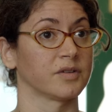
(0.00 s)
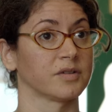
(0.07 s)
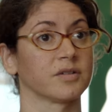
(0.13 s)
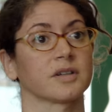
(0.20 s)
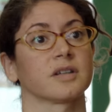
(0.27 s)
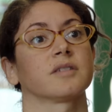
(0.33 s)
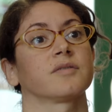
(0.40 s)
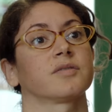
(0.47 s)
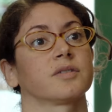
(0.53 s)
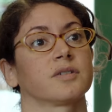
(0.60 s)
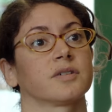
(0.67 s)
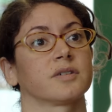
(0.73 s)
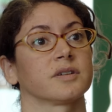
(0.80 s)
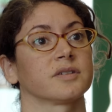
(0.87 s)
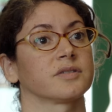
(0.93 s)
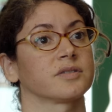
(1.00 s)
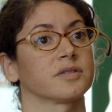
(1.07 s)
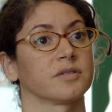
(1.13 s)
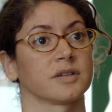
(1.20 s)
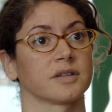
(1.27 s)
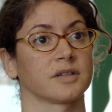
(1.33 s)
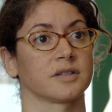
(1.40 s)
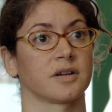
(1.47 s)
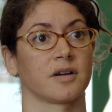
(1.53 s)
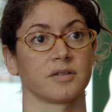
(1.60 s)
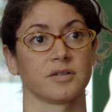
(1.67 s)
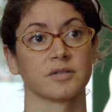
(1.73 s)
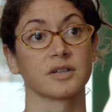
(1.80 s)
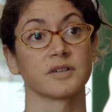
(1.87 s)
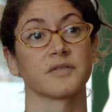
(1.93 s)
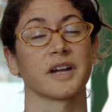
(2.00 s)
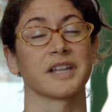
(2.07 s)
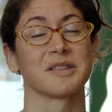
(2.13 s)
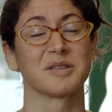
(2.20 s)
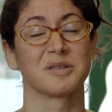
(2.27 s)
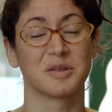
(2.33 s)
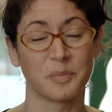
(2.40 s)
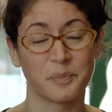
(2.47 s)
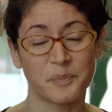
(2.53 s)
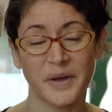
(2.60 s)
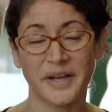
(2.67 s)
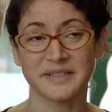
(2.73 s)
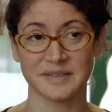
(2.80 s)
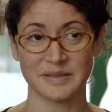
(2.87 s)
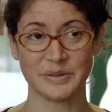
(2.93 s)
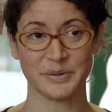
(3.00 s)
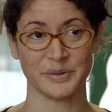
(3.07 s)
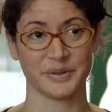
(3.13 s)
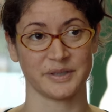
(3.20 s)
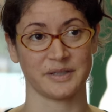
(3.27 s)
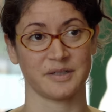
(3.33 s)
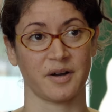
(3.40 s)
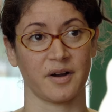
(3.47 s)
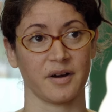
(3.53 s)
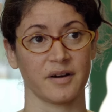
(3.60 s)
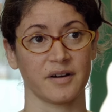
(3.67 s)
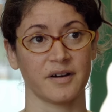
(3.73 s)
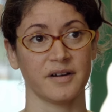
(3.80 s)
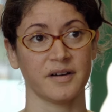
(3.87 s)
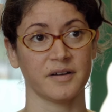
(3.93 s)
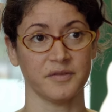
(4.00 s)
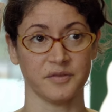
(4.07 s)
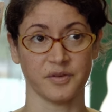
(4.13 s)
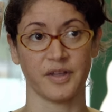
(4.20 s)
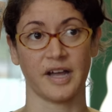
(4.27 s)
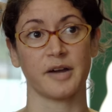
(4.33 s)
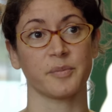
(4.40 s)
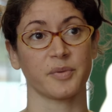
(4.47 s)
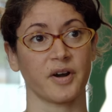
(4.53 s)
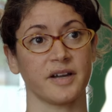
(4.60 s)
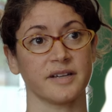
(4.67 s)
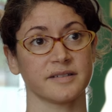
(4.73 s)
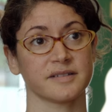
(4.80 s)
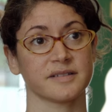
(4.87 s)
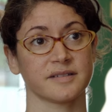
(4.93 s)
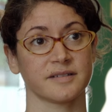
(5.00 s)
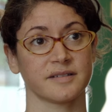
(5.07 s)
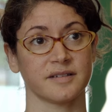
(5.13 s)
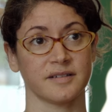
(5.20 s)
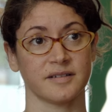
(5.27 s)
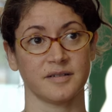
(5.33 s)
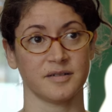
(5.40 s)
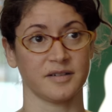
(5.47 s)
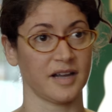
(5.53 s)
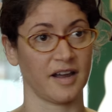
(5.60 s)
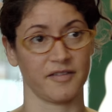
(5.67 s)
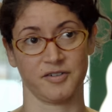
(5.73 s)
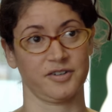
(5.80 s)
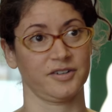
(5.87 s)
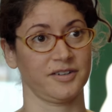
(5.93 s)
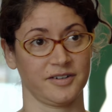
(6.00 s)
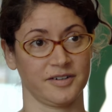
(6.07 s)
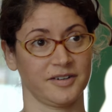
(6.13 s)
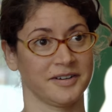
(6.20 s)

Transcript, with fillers: if you're looking for a student guitar, you're going to find the best student guitar for that price ever.